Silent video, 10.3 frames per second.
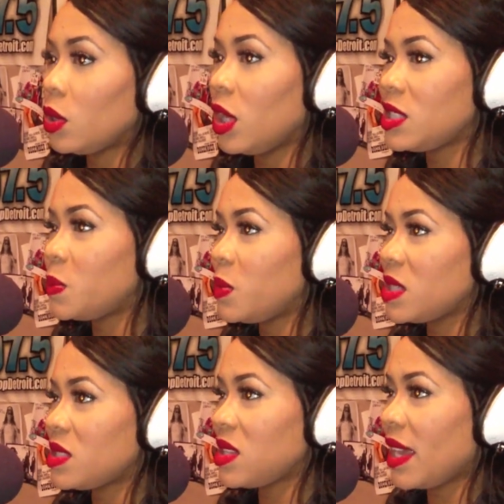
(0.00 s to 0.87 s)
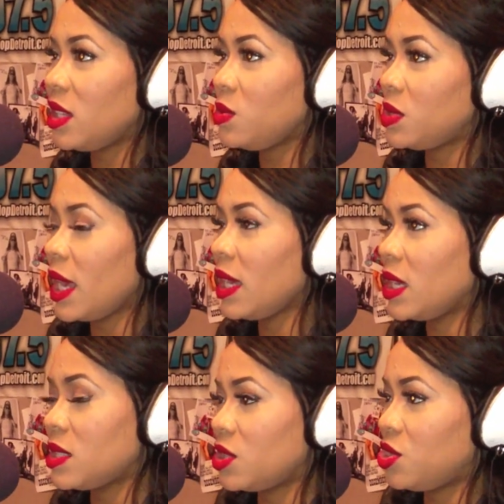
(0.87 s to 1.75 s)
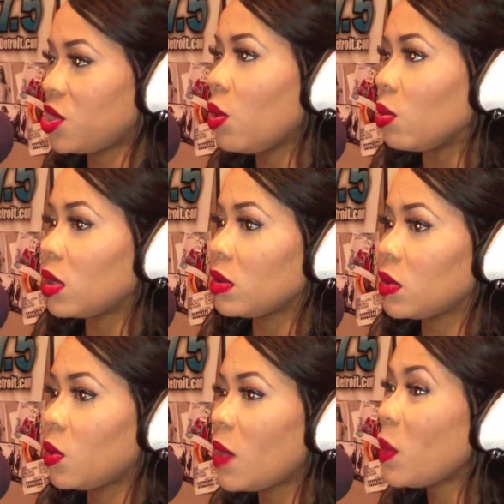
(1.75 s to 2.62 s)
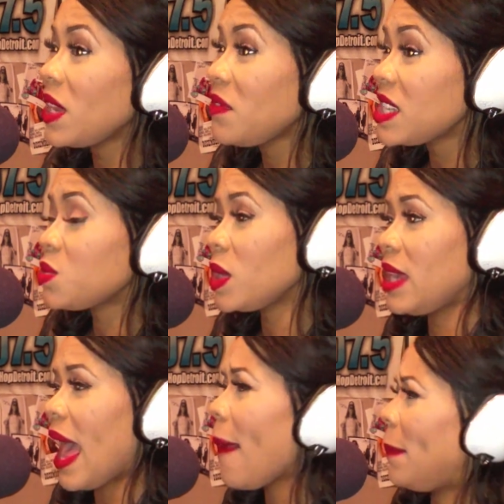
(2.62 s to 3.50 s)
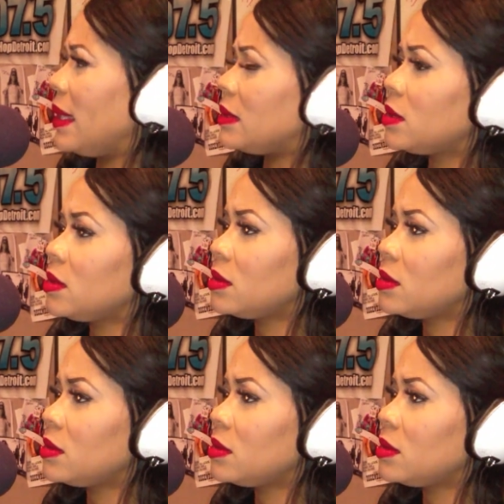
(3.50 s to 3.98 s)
it's like you take it as a joke. What if this really happened?